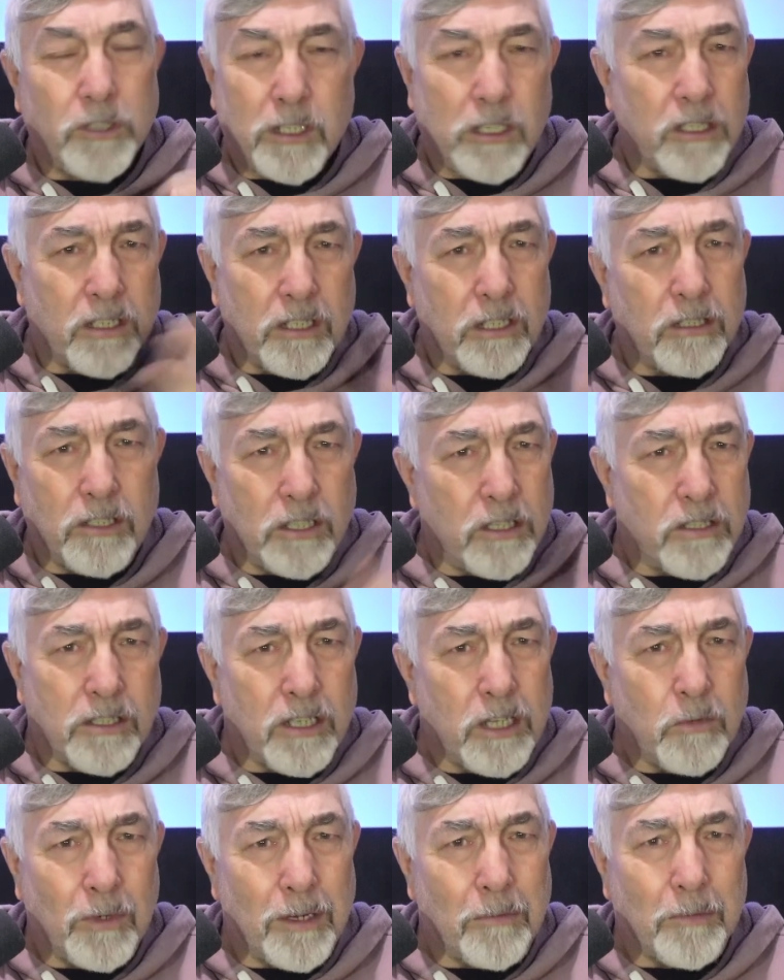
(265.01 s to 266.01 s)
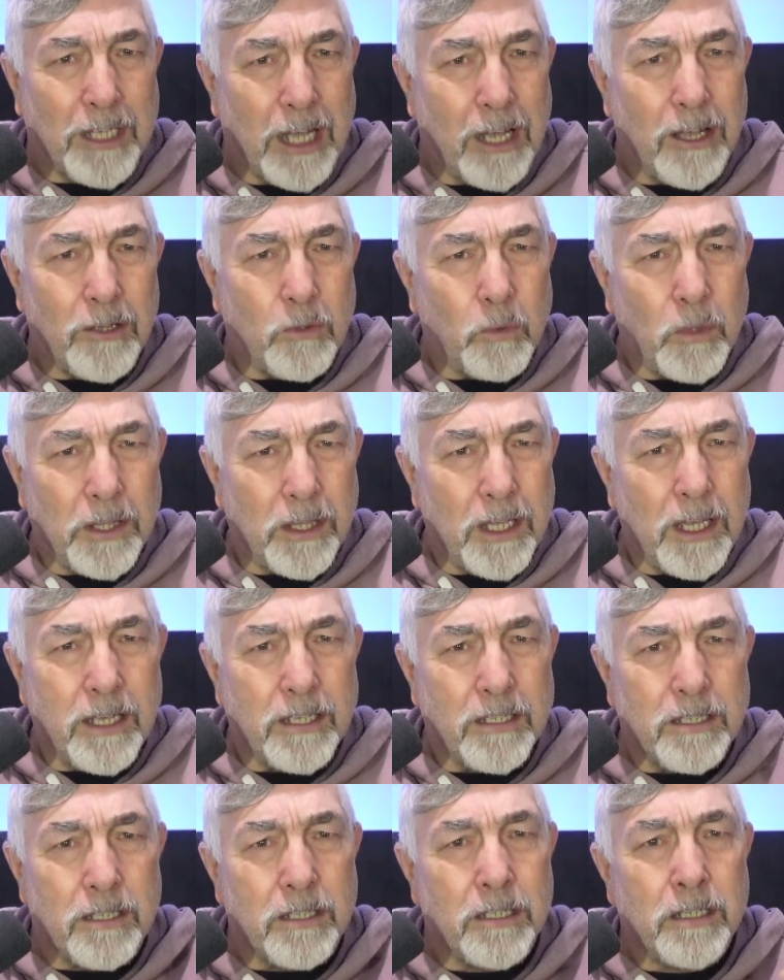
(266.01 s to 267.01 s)
Do you see where I'm going with
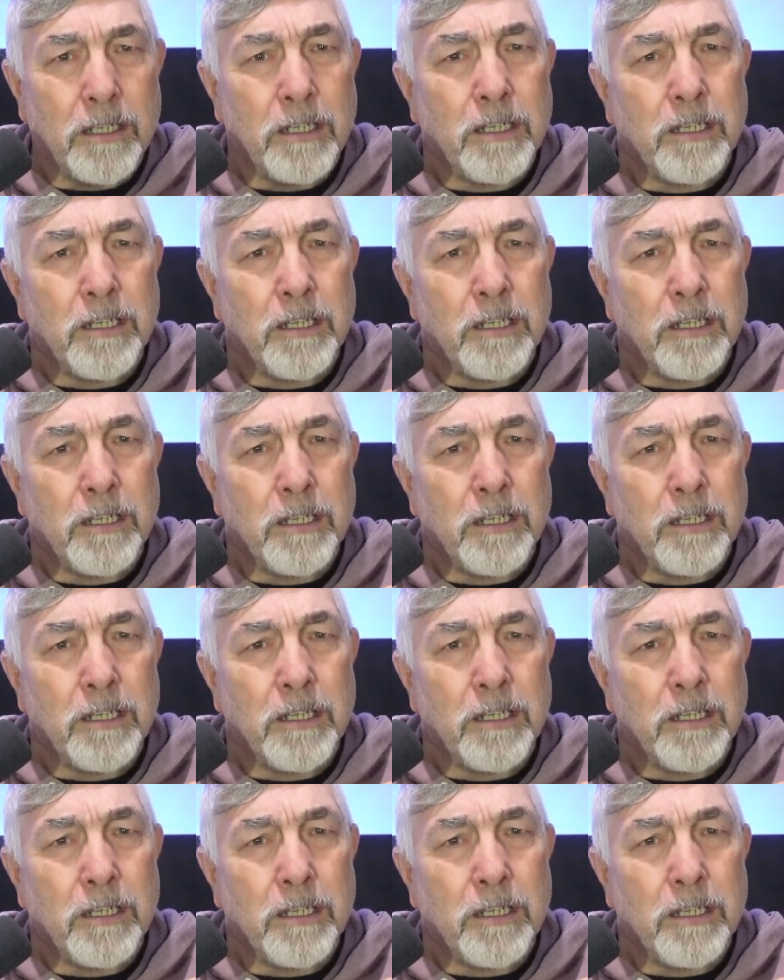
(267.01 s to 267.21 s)
this?